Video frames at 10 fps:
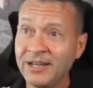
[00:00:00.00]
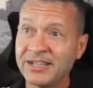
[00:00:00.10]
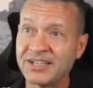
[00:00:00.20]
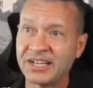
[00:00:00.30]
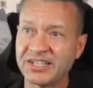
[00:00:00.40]

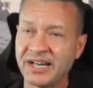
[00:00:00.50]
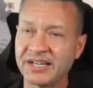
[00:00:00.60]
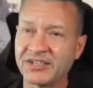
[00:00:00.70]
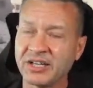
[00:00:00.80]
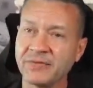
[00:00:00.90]
Six
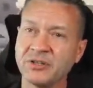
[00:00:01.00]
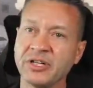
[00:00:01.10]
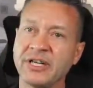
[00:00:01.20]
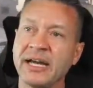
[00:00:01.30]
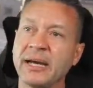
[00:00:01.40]
seconds left on the
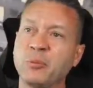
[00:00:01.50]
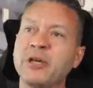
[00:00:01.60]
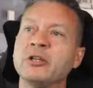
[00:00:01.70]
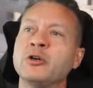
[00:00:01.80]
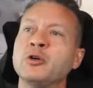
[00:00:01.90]
cap.
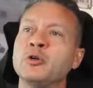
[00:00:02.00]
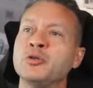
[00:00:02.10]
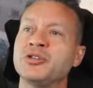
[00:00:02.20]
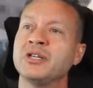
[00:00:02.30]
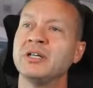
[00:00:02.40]
We
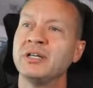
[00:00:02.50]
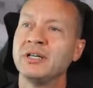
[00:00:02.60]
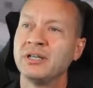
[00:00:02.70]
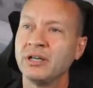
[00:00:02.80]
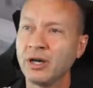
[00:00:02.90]
lose.
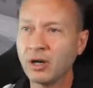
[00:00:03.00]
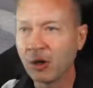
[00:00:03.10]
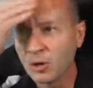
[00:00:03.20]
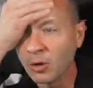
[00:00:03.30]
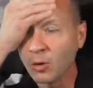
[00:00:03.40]

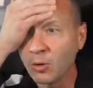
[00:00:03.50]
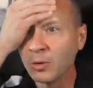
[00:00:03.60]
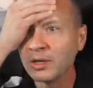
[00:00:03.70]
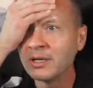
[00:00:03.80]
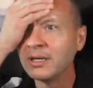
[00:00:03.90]

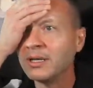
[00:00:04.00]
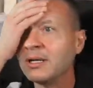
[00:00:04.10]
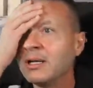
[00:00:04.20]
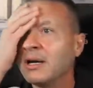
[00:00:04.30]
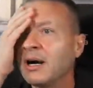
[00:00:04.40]
No.
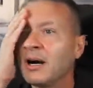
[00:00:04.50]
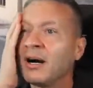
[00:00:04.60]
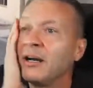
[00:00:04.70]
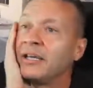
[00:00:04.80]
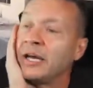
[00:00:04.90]

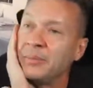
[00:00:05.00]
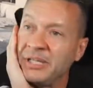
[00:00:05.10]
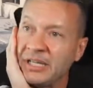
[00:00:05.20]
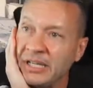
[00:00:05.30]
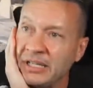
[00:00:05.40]
Ah, oh, you gotta be
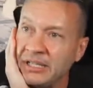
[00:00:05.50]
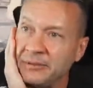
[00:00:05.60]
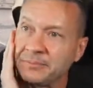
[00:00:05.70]
kidding.